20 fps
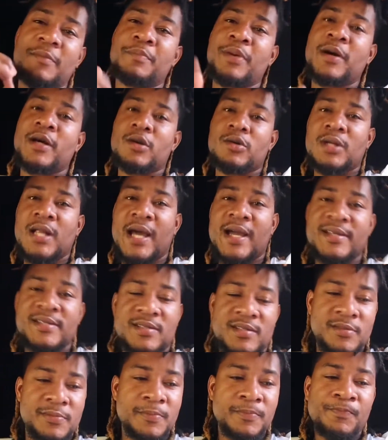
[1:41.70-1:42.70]
puddle
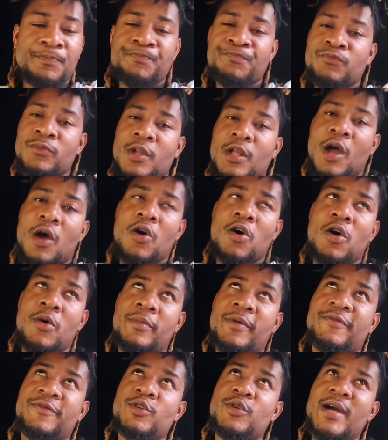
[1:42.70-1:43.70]
lights.
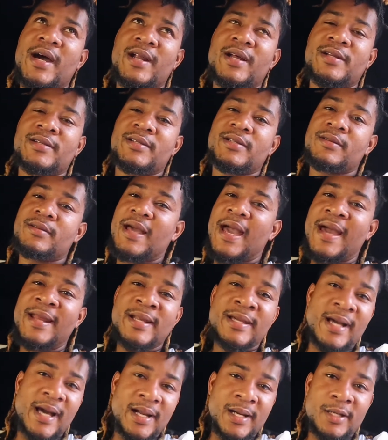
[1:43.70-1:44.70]
If you got any
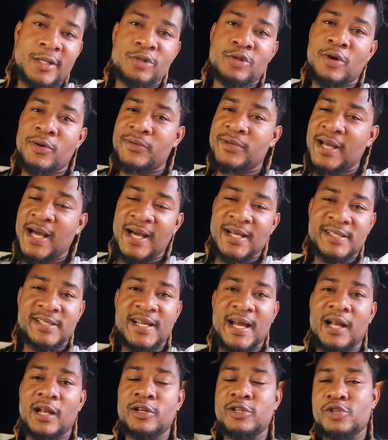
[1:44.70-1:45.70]
kind of, you know, Dodge
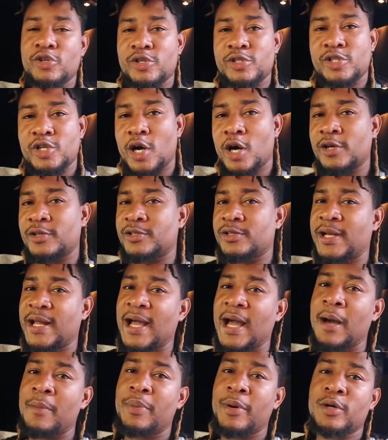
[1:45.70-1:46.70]
Challenger or Charger, they
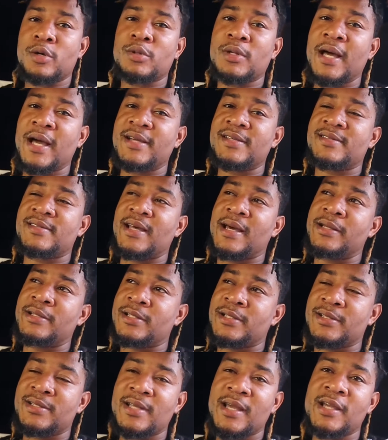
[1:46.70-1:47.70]
got puddle lights that
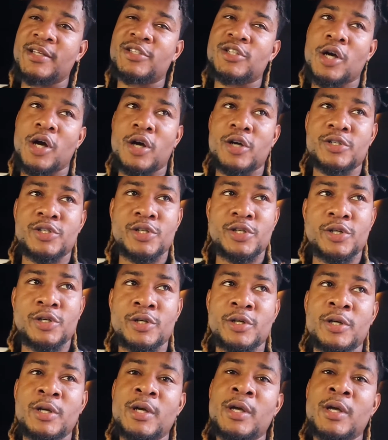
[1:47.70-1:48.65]
just say Charger,